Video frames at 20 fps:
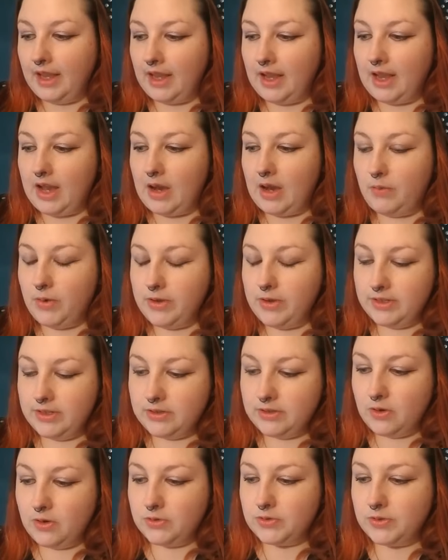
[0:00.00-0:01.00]
I want you to
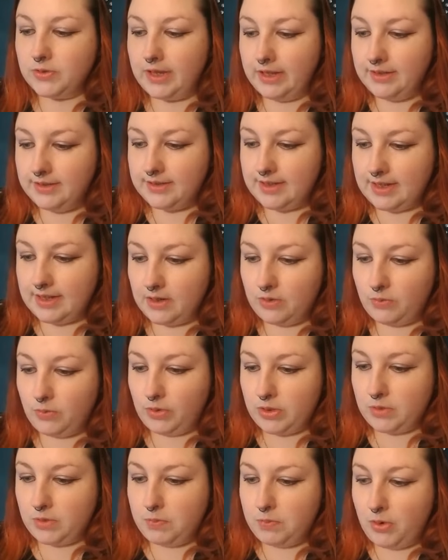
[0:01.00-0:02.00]
also consider what
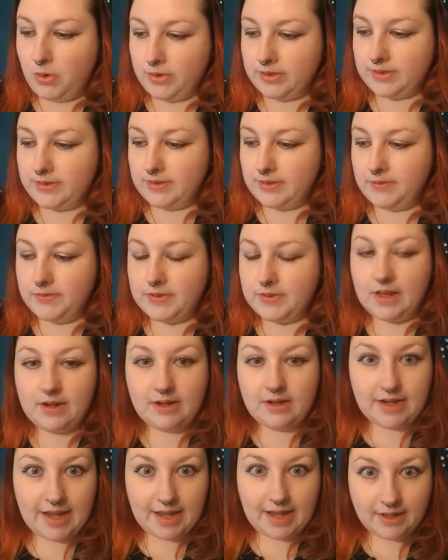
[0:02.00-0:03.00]
the positives and
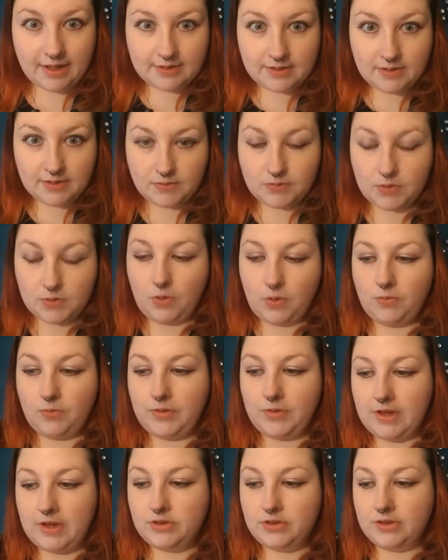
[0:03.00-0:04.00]
negatives of
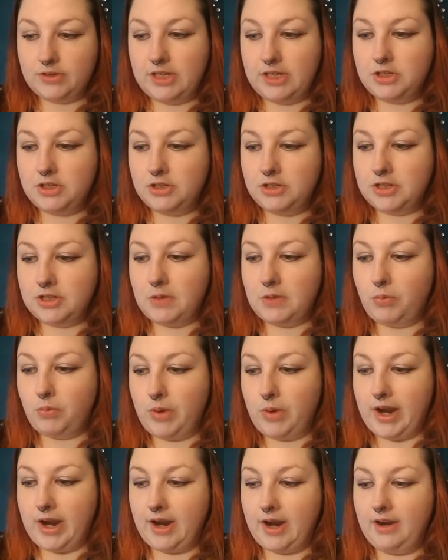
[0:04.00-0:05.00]
this relationship
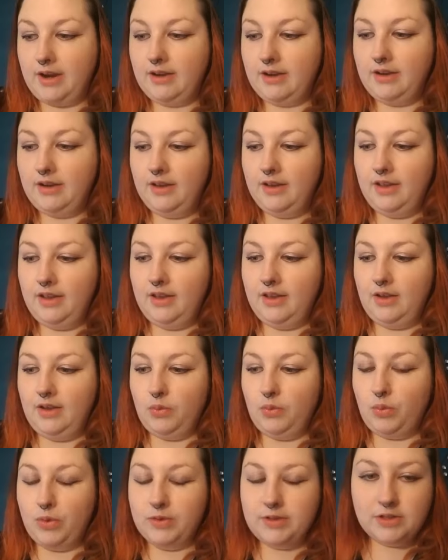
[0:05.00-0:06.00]
were.
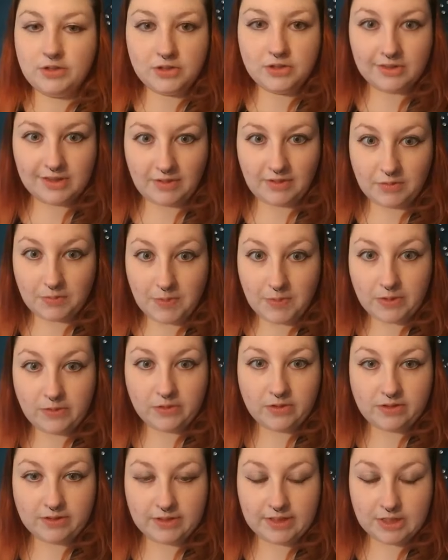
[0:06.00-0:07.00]
What did you love about the
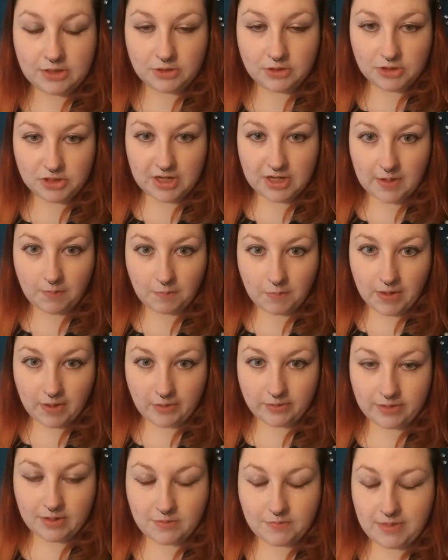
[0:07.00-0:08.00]
relationship? How
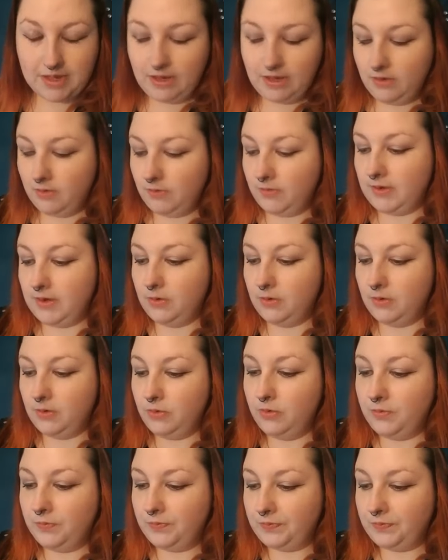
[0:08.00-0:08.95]
did it make you feel?